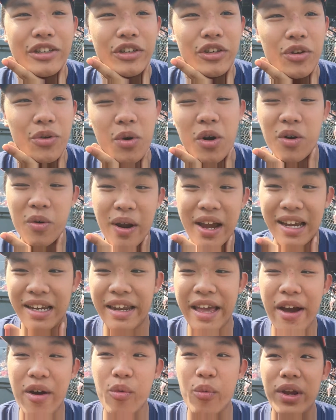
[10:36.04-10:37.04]
you are right
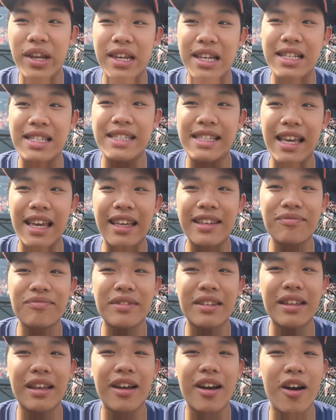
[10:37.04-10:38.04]
now witnessing
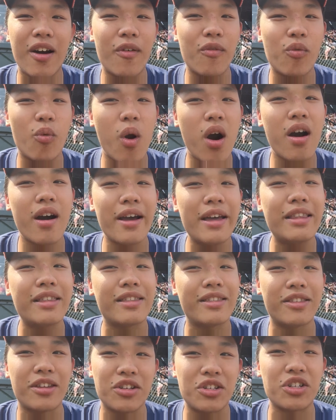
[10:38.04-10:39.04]
of why
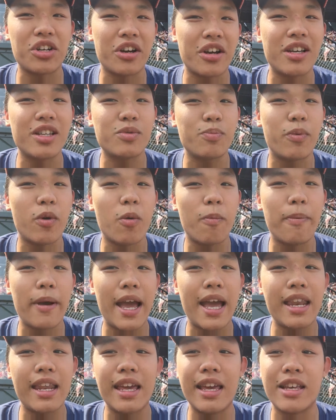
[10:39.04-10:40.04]
the Giants
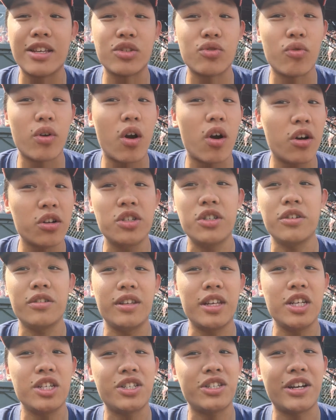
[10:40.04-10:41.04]
bullpen is
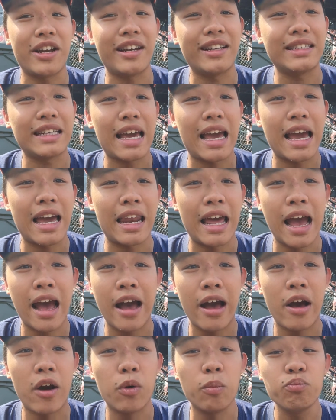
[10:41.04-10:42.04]
utterly shit and
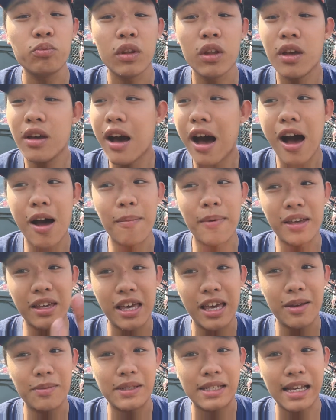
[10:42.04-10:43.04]
how I've been
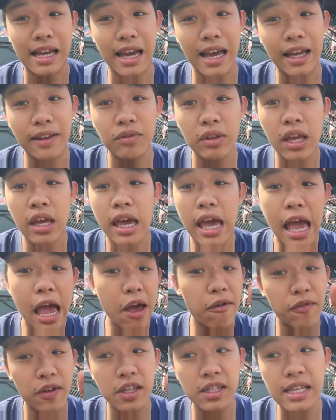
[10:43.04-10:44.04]
keep saying
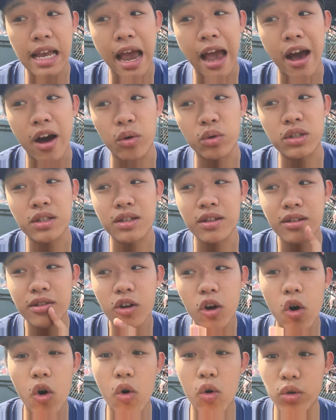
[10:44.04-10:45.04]
Evans out
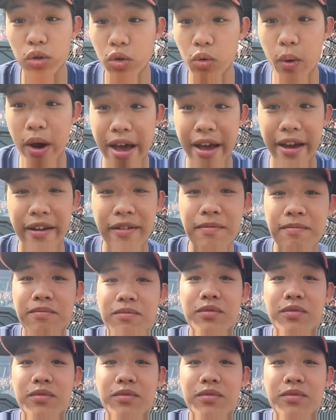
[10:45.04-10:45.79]
all the way.